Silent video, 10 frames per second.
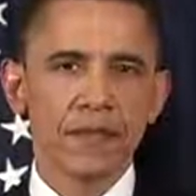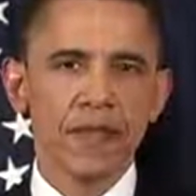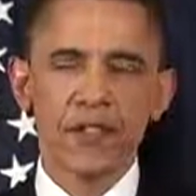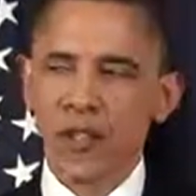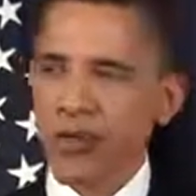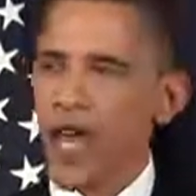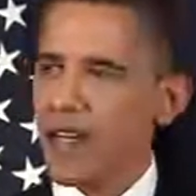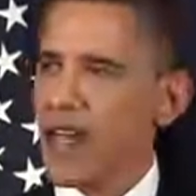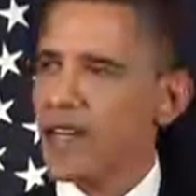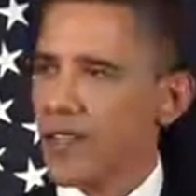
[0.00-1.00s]
And so
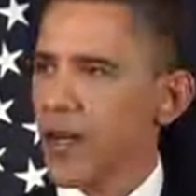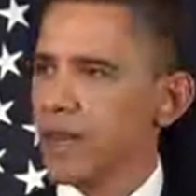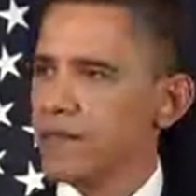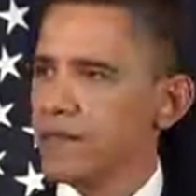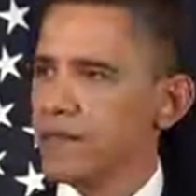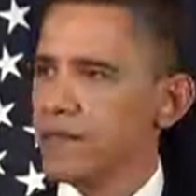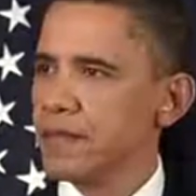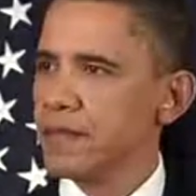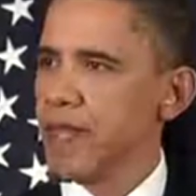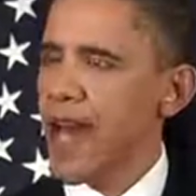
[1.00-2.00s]
9 days ago,
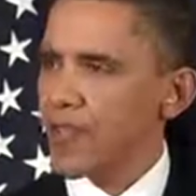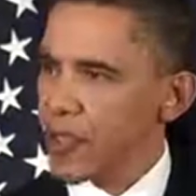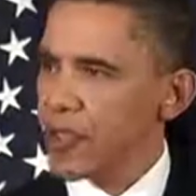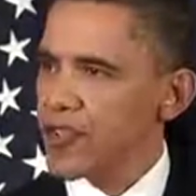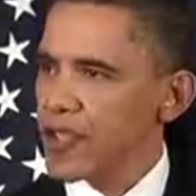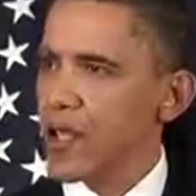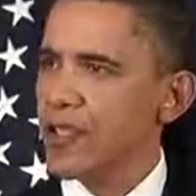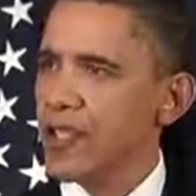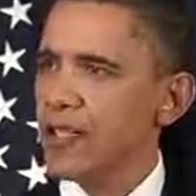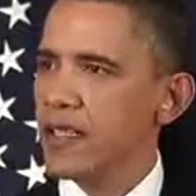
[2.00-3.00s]
after
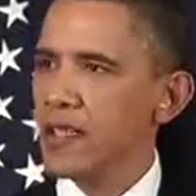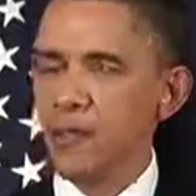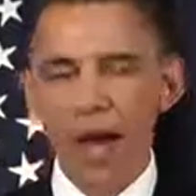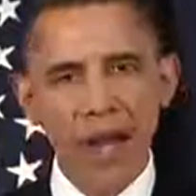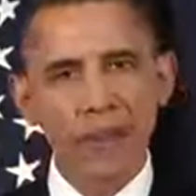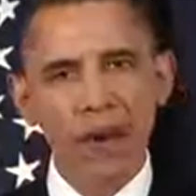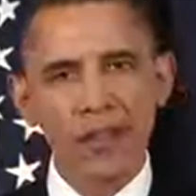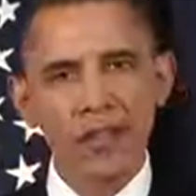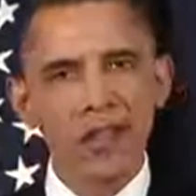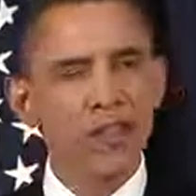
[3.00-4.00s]
consulting the
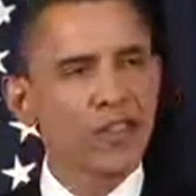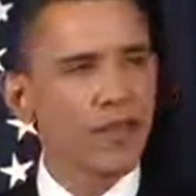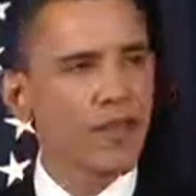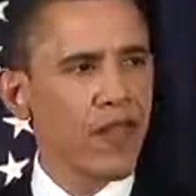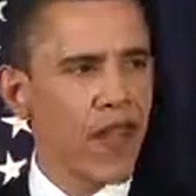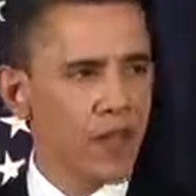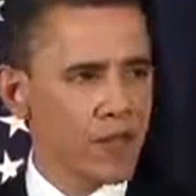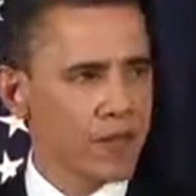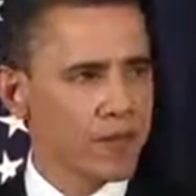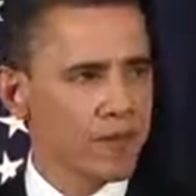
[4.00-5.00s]
bipartisan leadership of
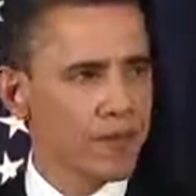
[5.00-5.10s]
Congress,